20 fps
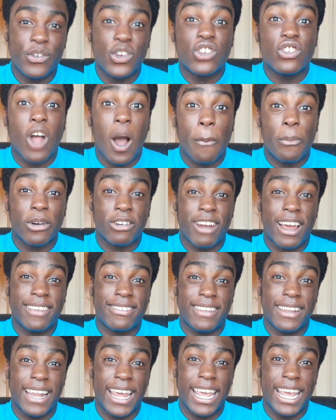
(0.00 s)
start
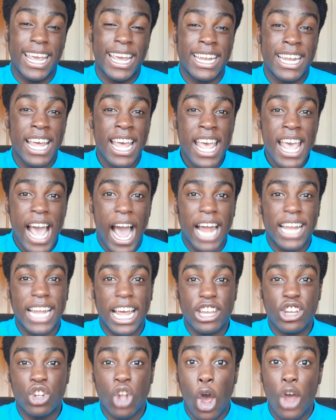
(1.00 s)
procrastinating and
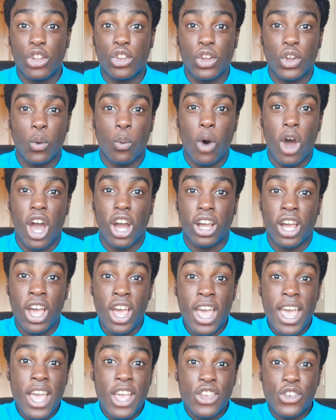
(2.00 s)
like you don't do the work,
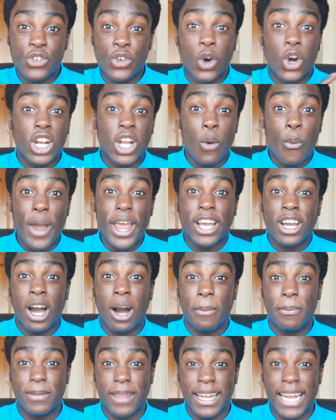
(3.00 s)
you're gonna wake
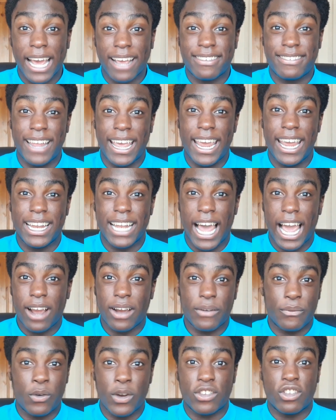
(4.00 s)
up the next day,
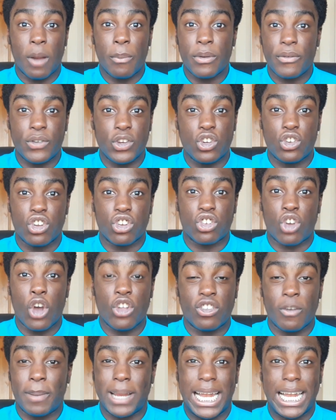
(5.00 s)
like for example, if you just go
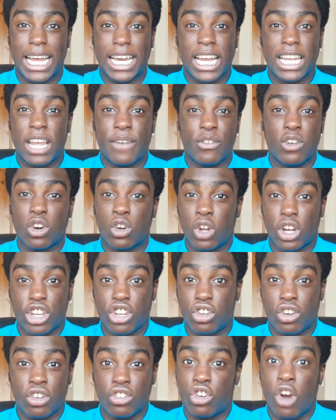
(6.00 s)
to bed at like 11 o'clock
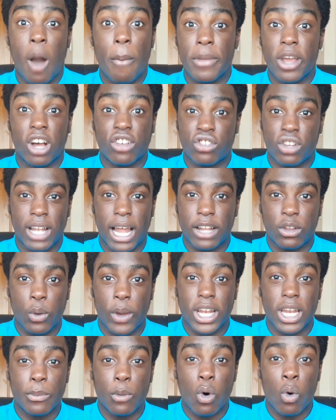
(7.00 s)
because you can't be asked to like do
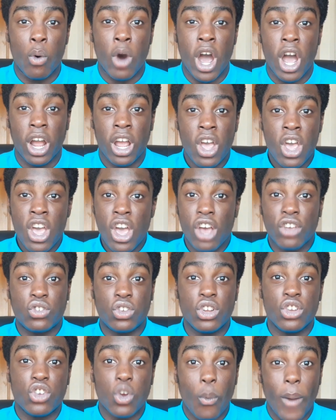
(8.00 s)
any more work. As
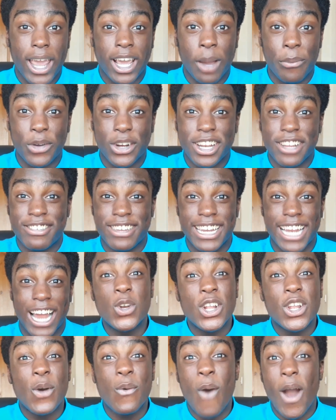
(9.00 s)
soon as you wake up, you're gonna see
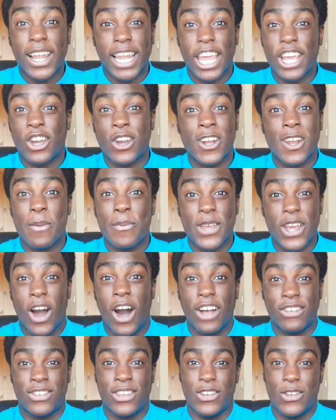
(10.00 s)
all of the work that you couldn't be
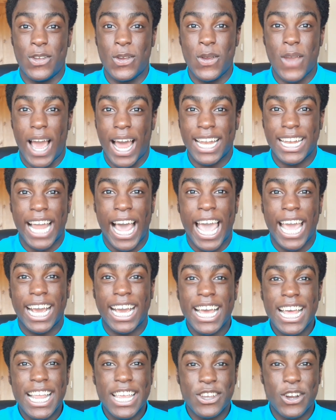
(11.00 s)
asked to do, and
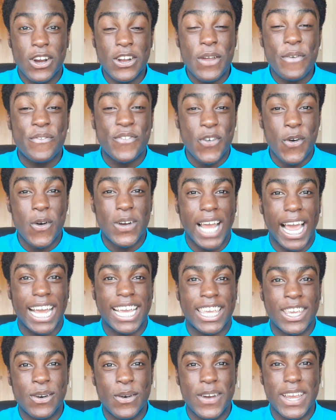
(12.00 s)
like you're gonna feel
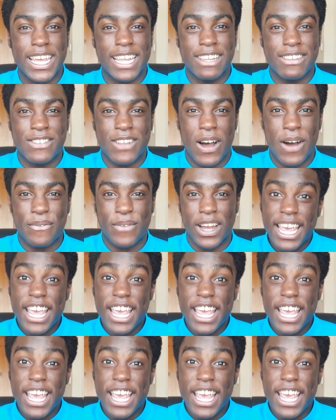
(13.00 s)
like guilty and stuff.